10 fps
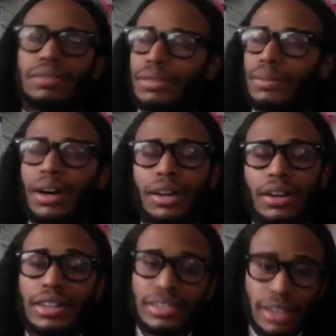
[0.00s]
the
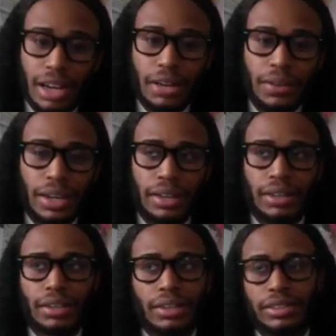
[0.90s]
workload is tiring,
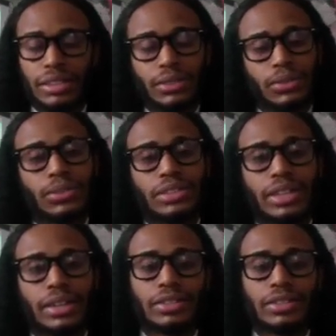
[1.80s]
it's exhausting,